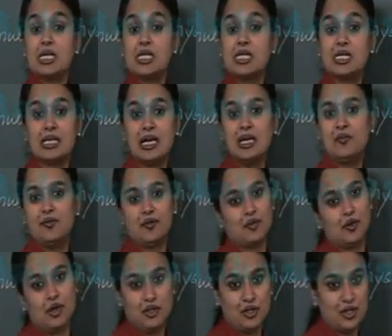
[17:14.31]

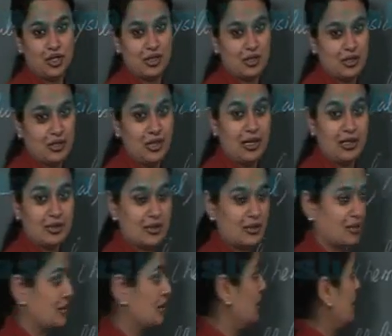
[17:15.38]

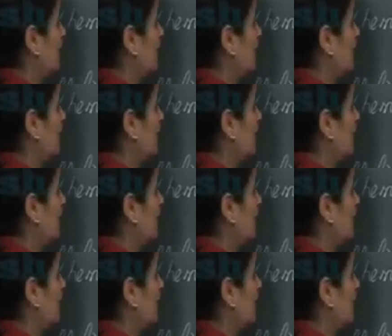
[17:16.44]
self-consciousness.